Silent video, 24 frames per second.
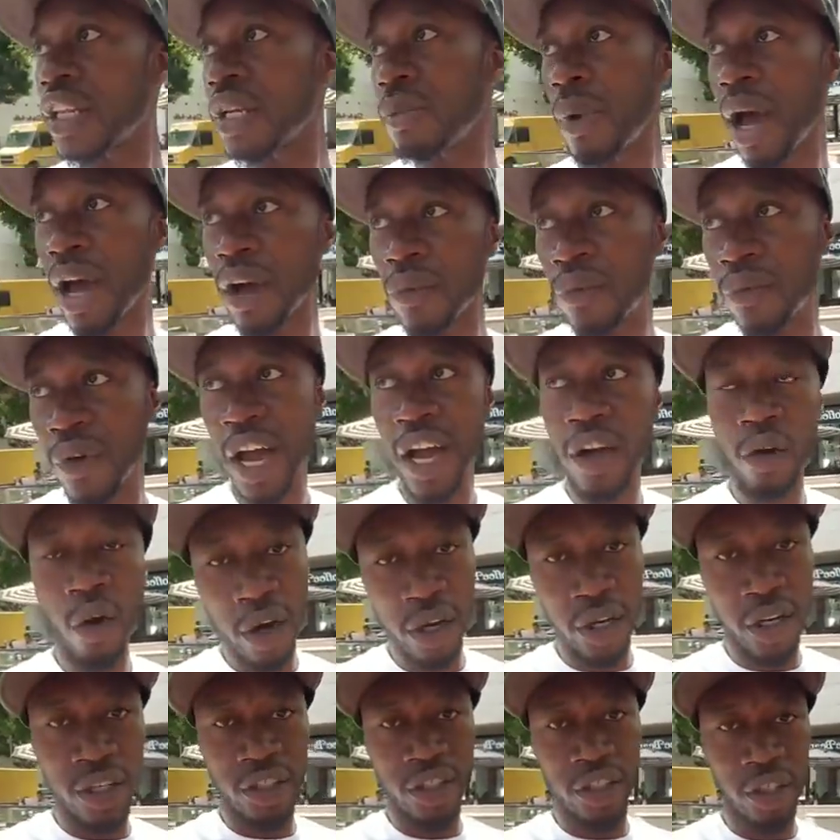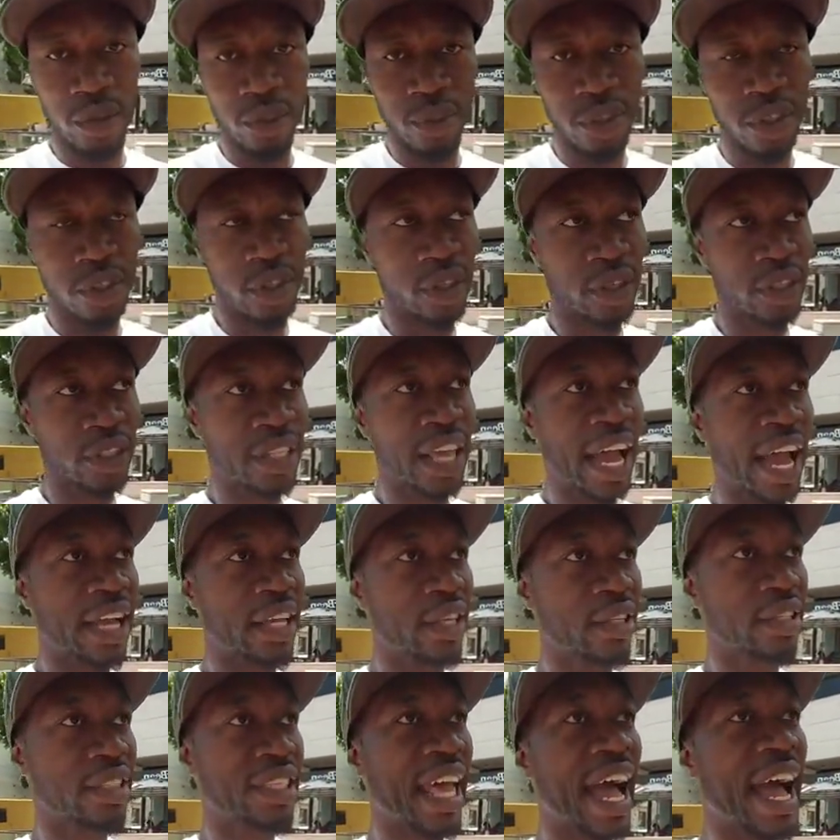modified organisms that
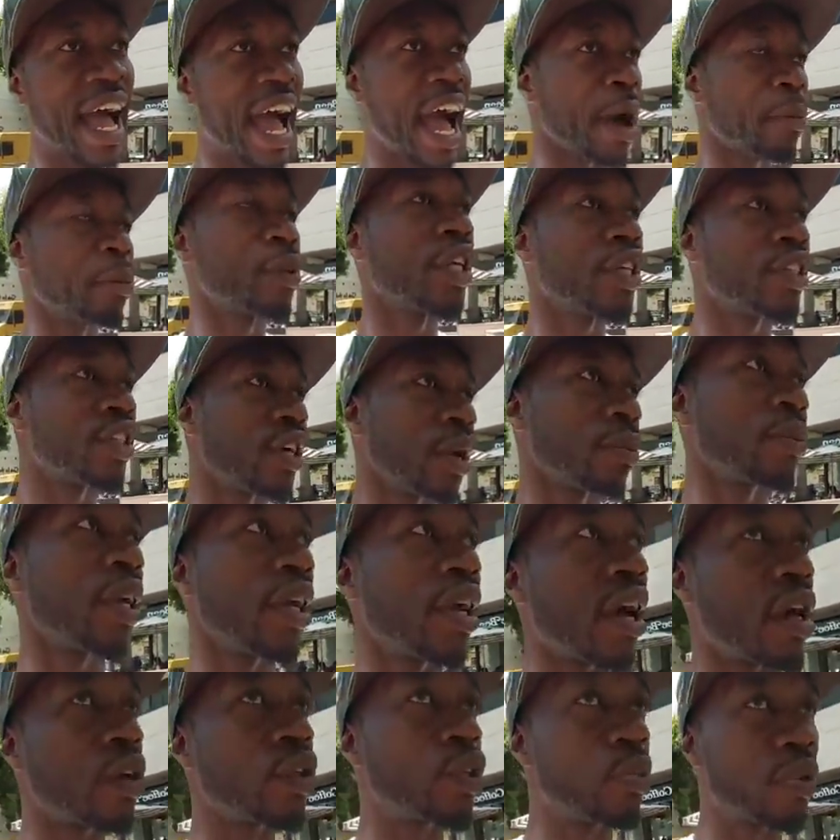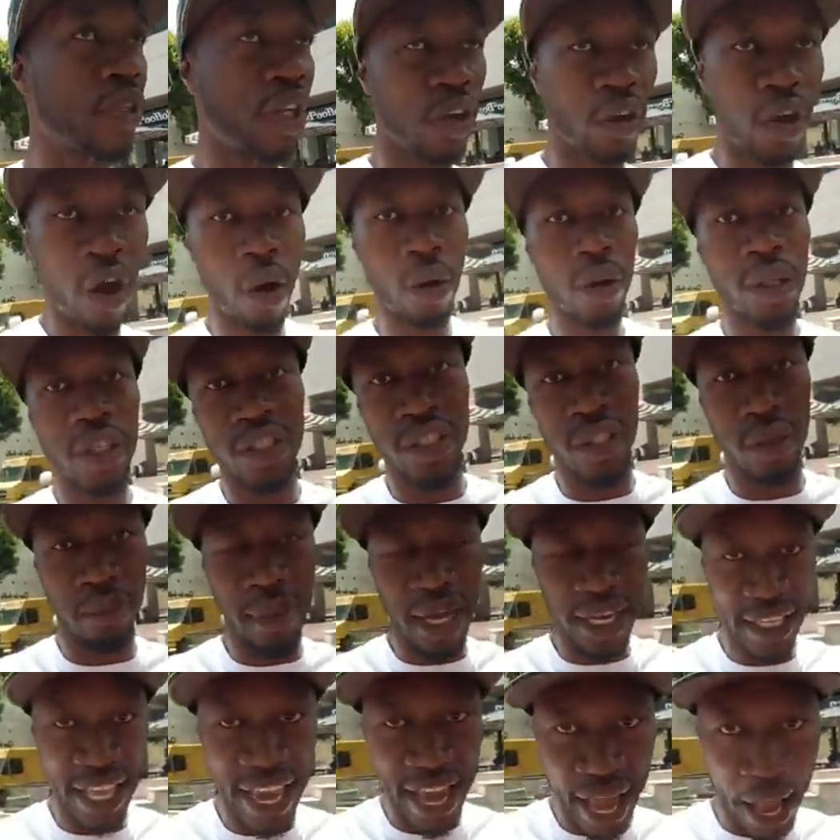happened to something else, but the goal is to
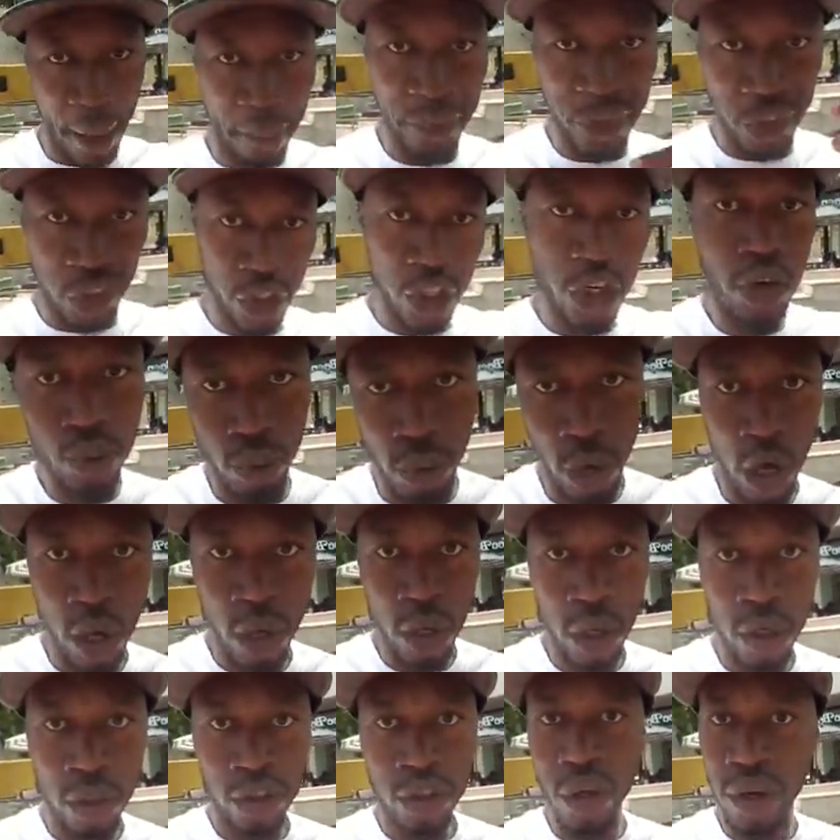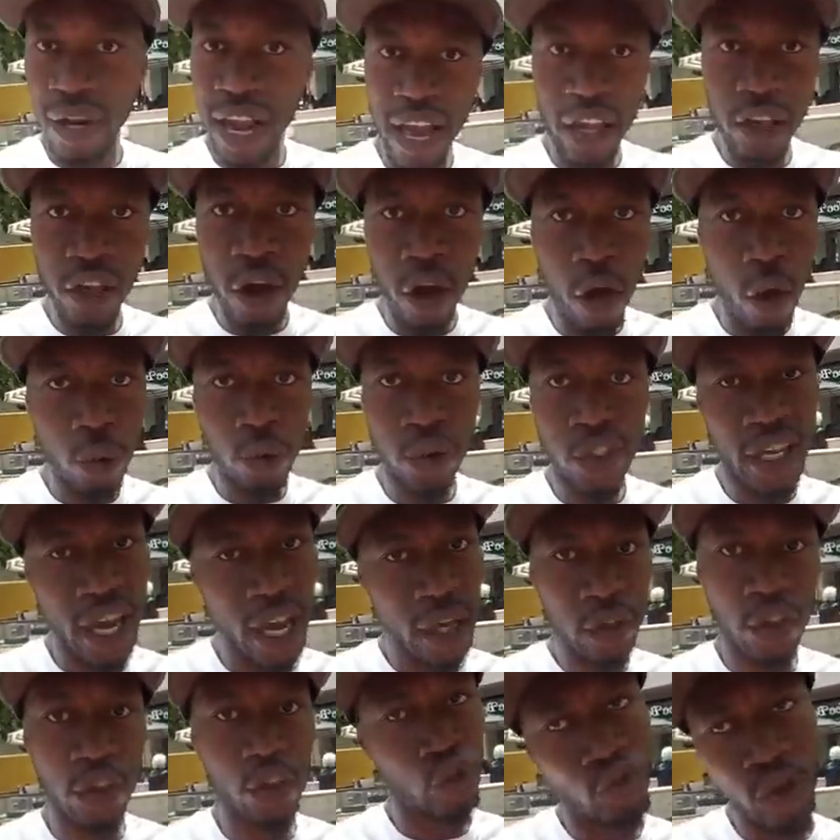make that happen to you. So now your whole
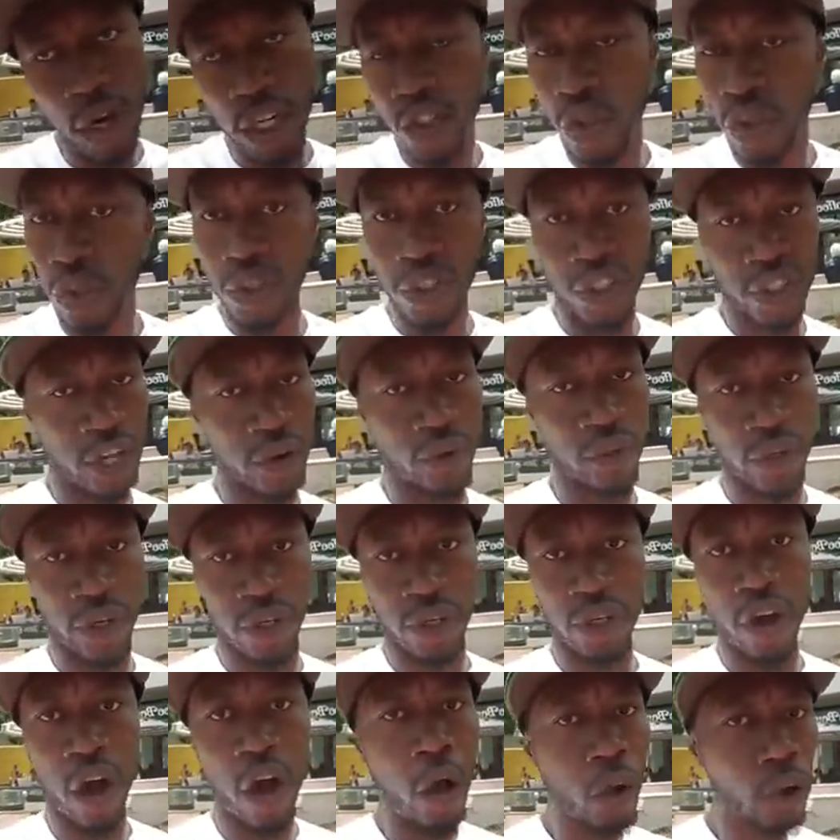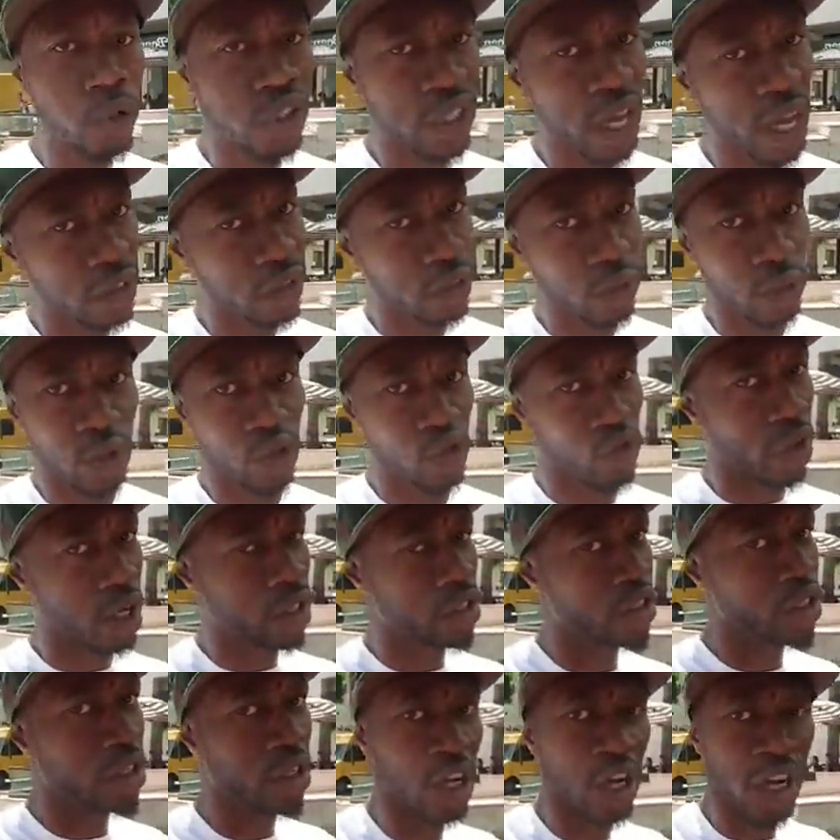skeletal structure is different. Your whole skeletal
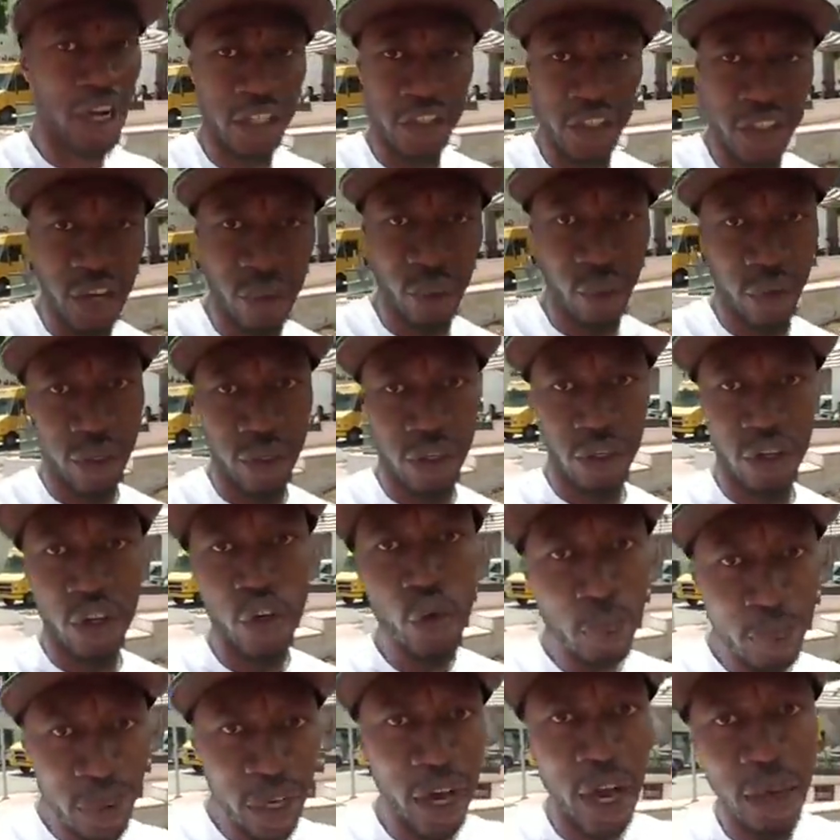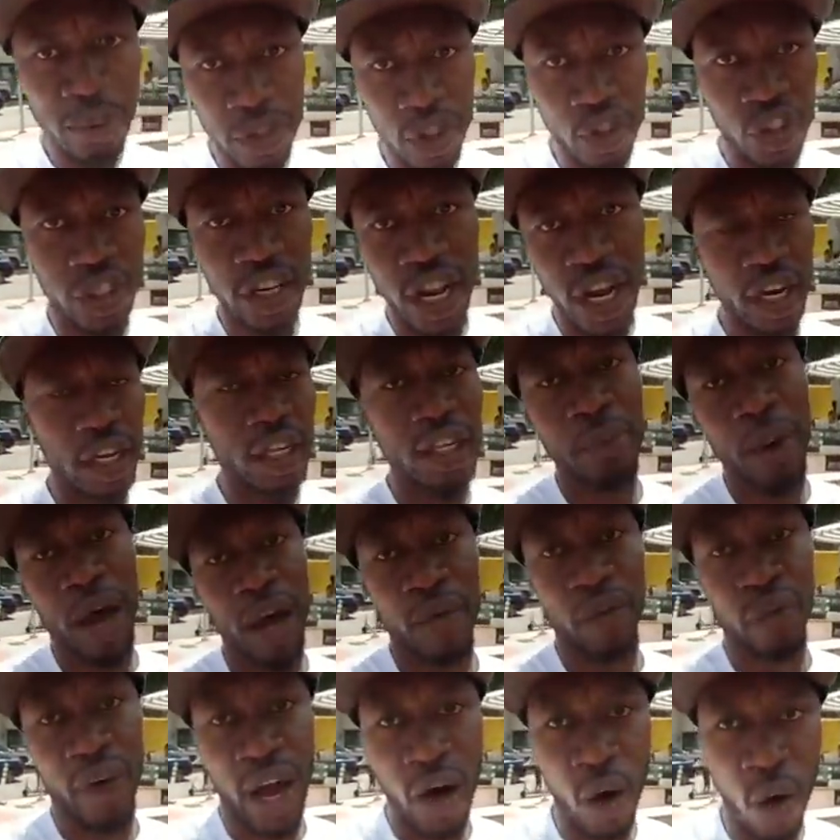structure is different. You become the genetically
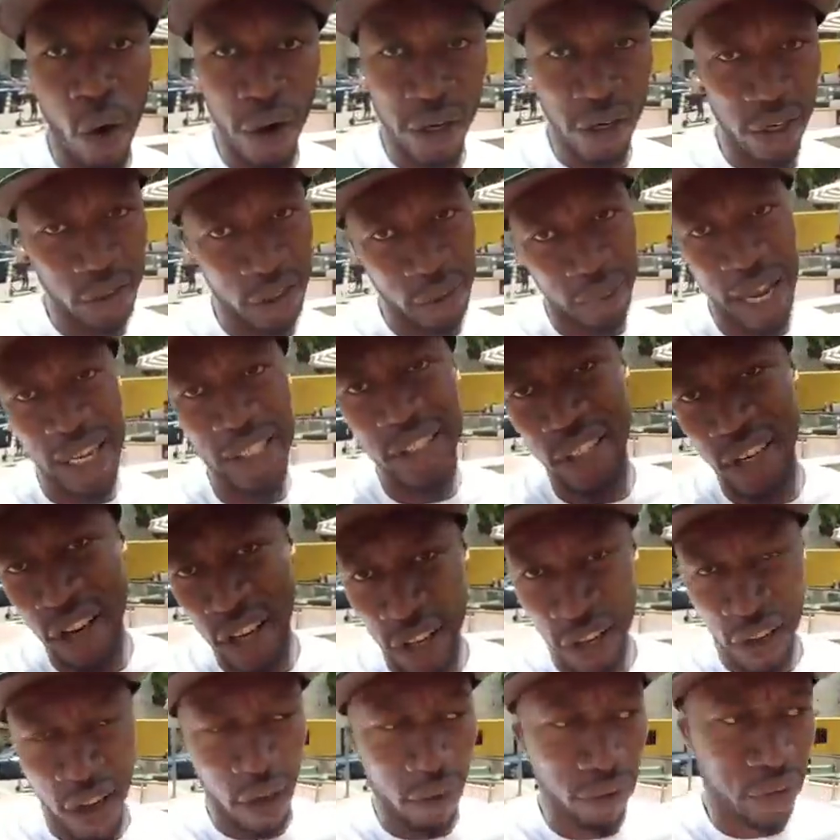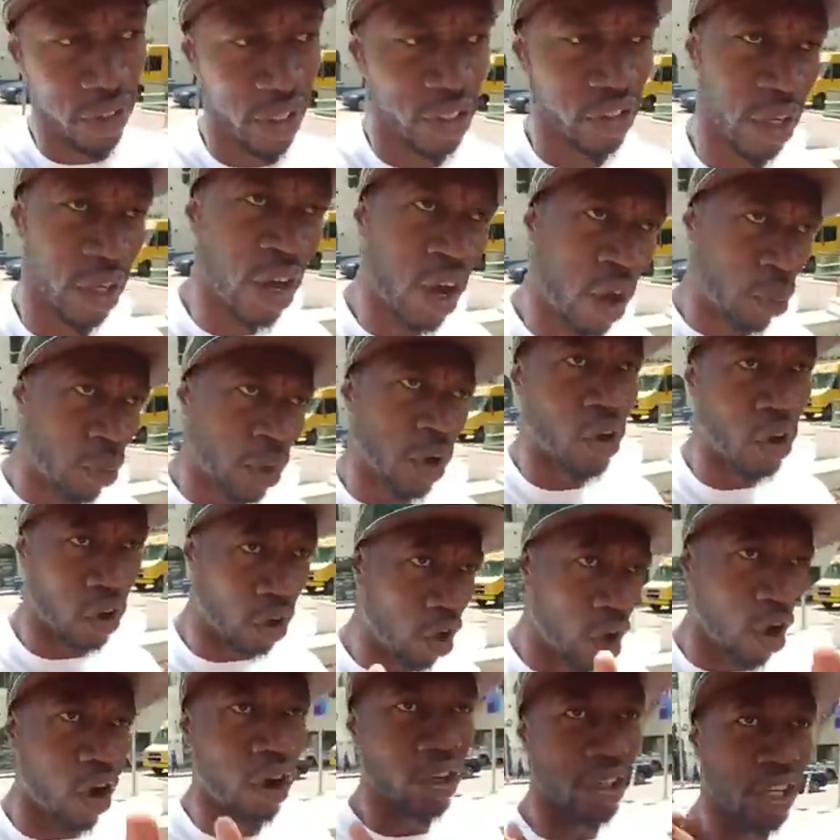modified organism. That's another conversation. We're gonna
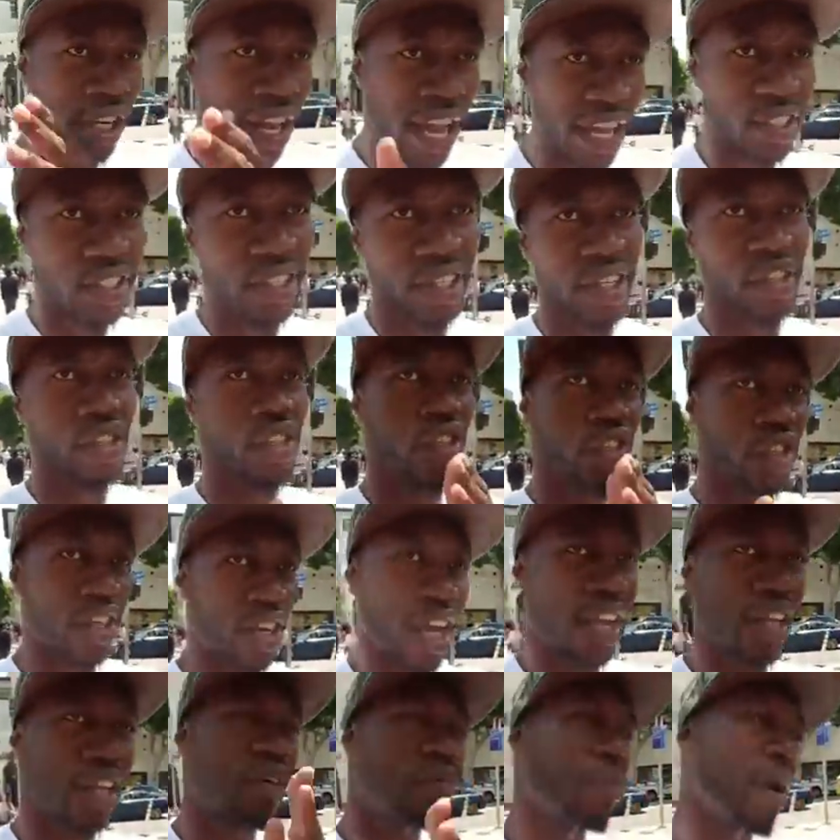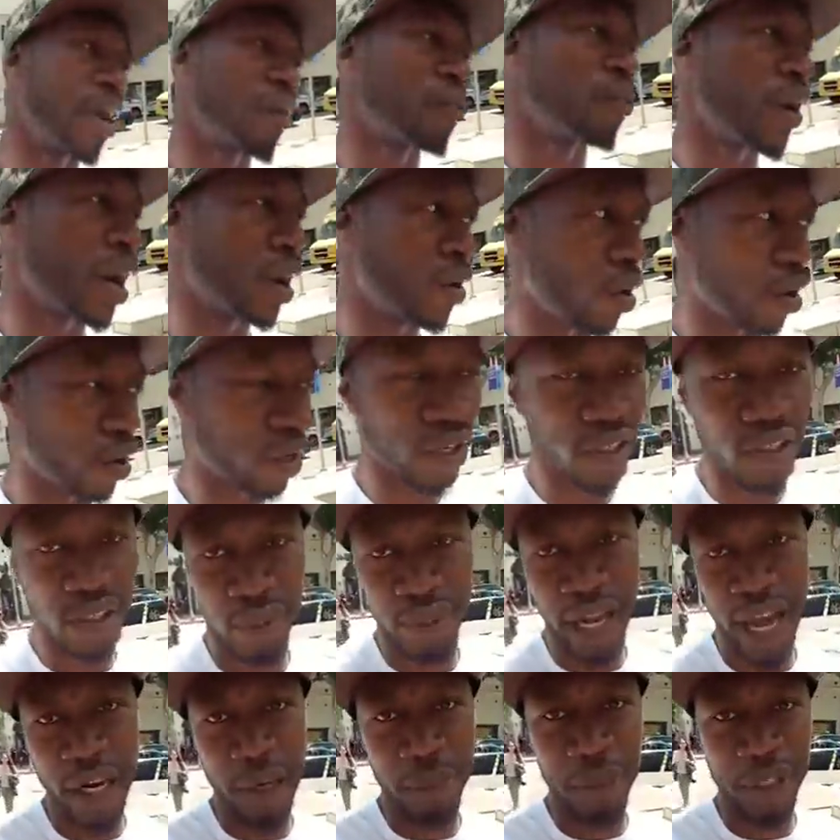call the next session genetically modified organism.
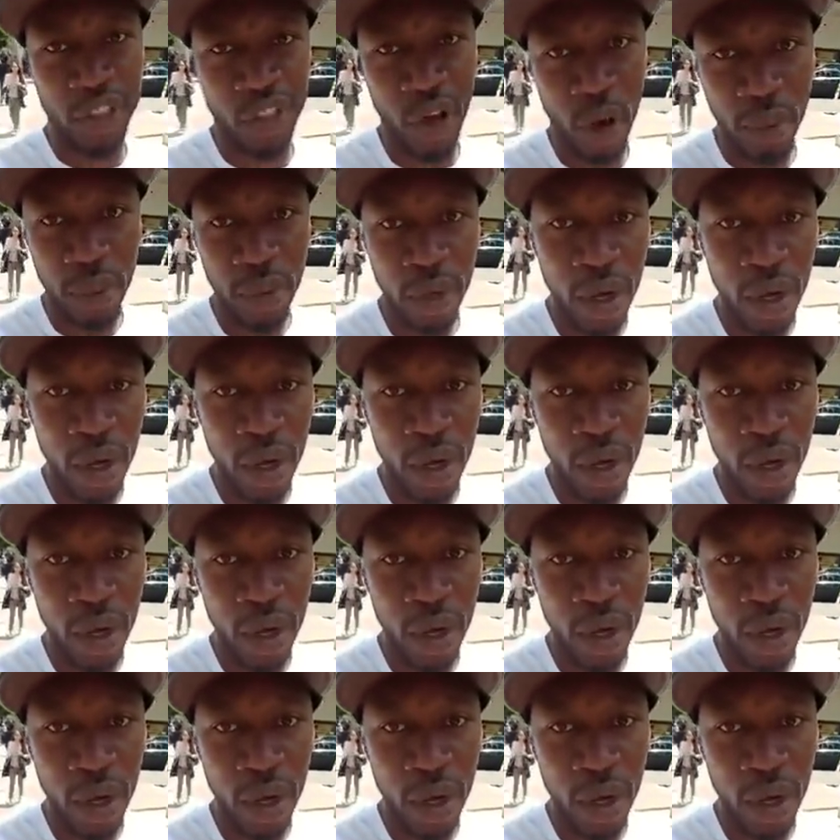That'd be dope.